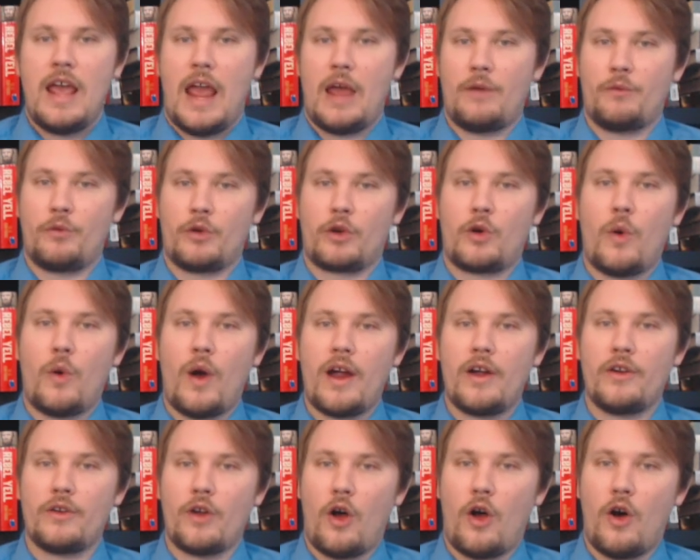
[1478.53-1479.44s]
and
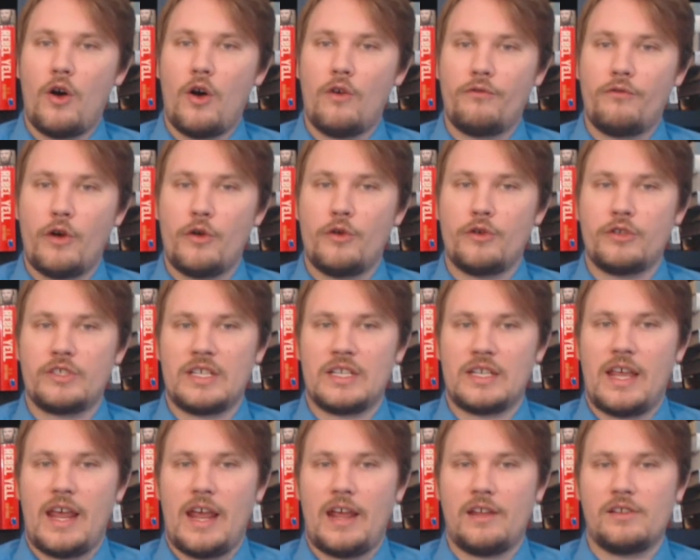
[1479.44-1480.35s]
required all voters
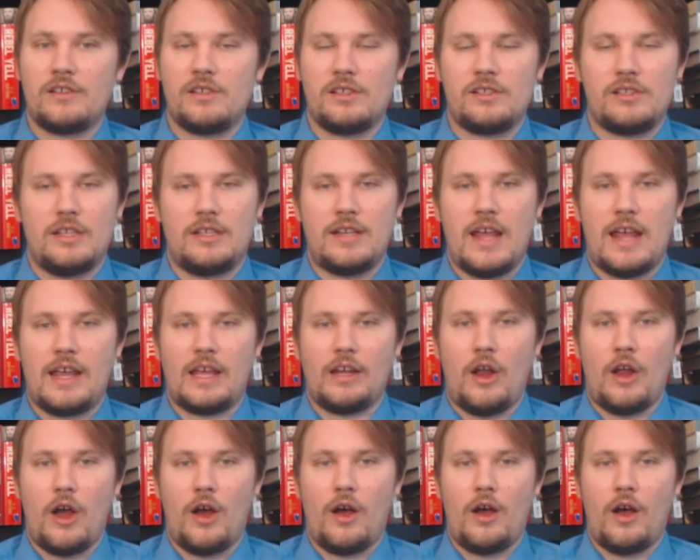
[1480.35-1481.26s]
in Kansas to take
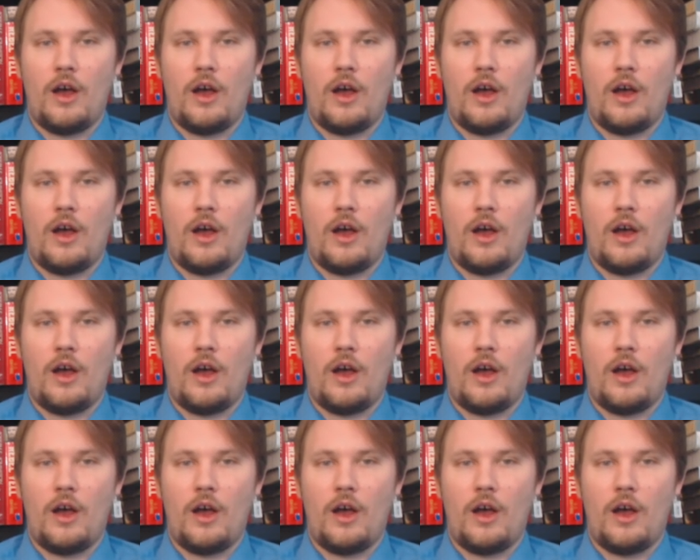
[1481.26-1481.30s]
an